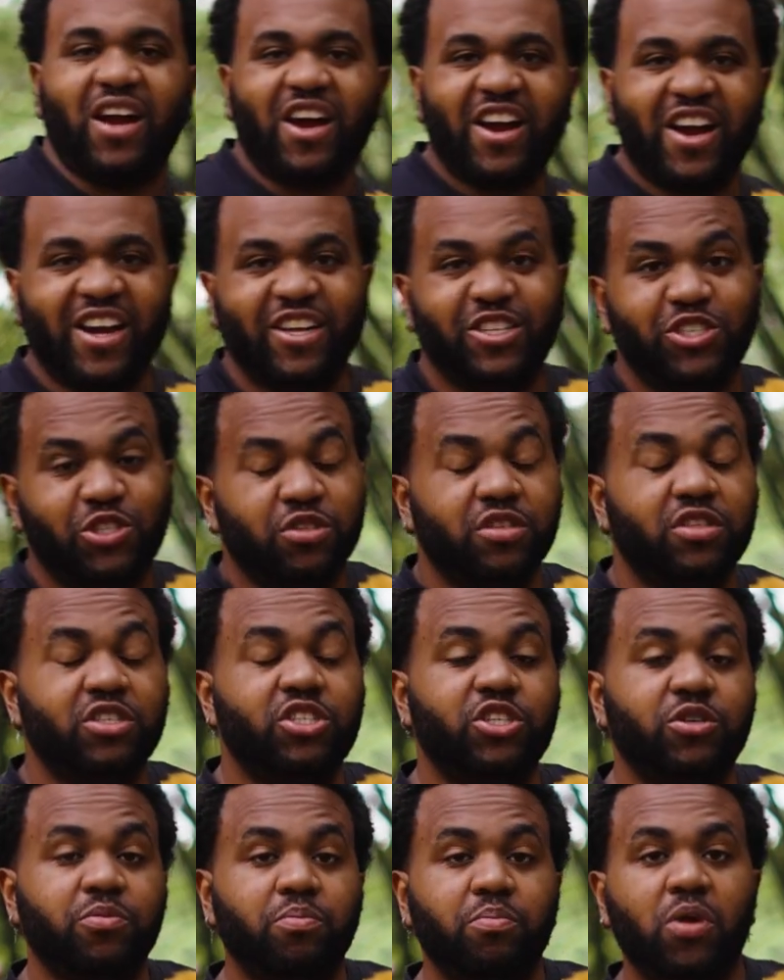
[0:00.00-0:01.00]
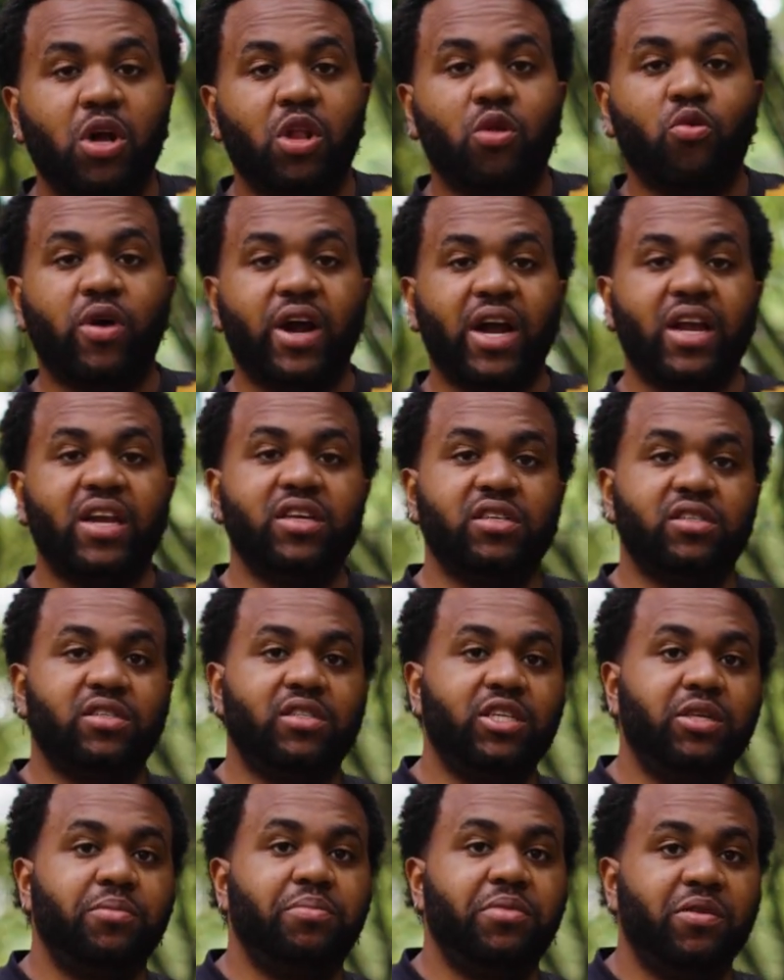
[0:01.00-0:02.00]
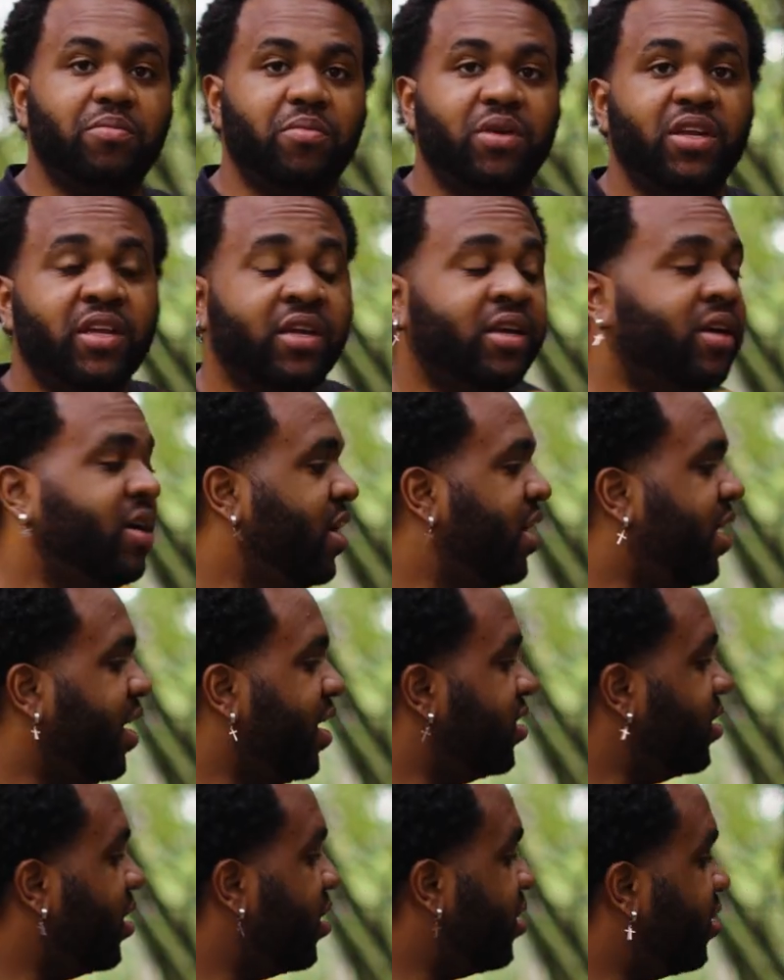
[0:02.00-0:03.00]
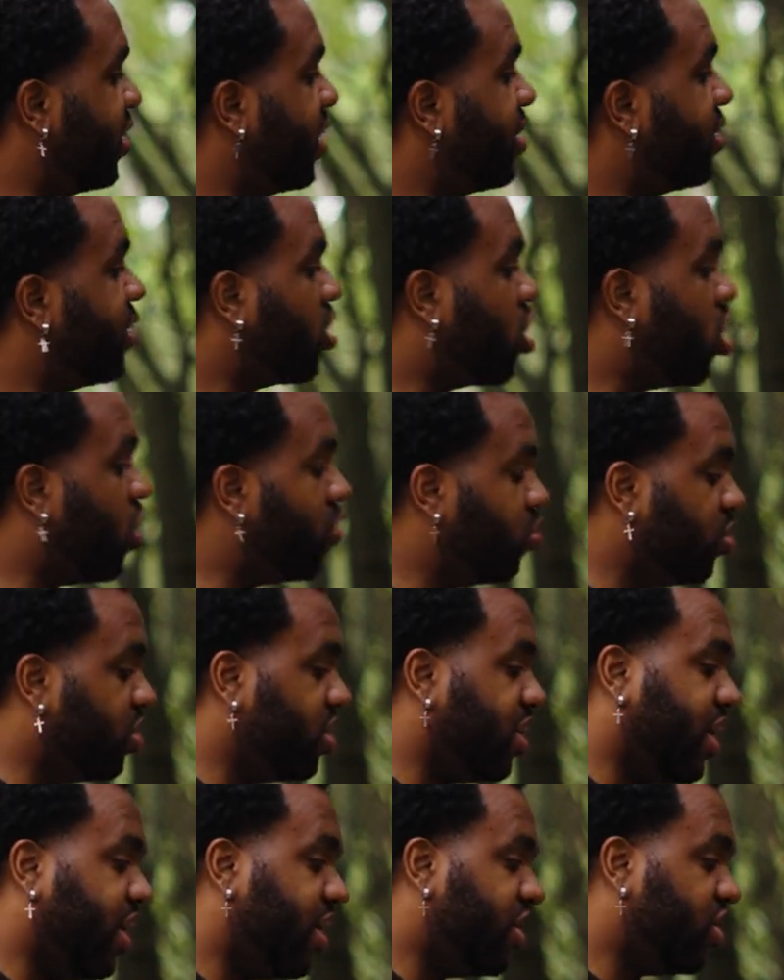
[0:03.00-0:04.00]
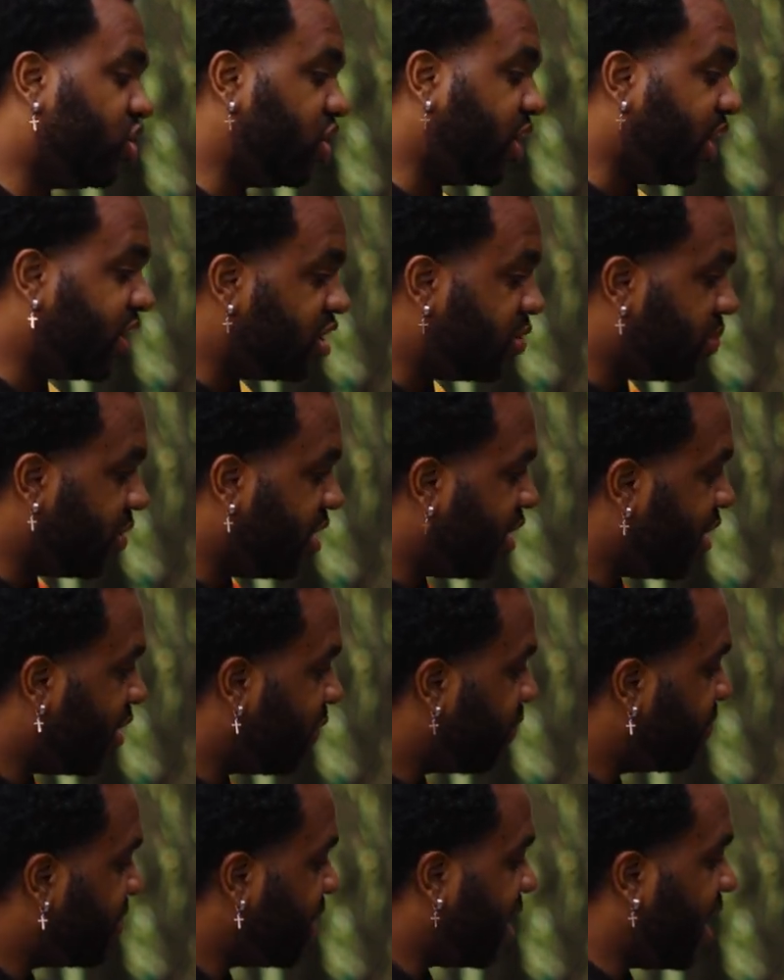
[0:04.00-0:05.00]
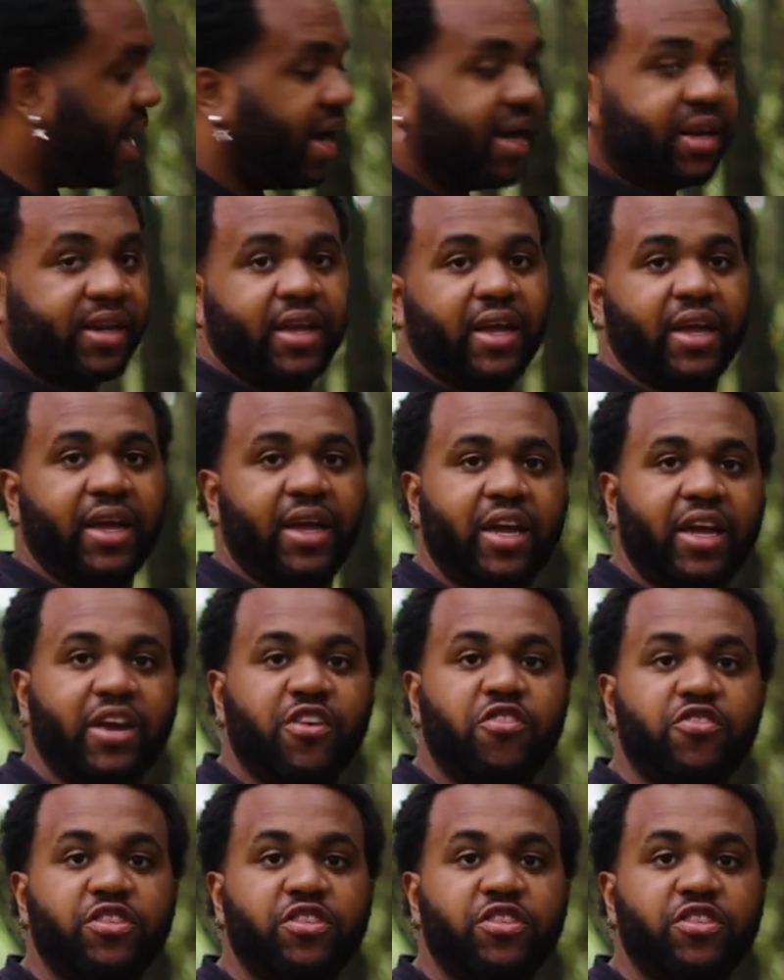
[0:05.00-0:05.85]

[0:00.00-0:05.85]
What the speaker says: Alright, so the Shimbal Wireless TP Mini is a set that comes with a transmitter and a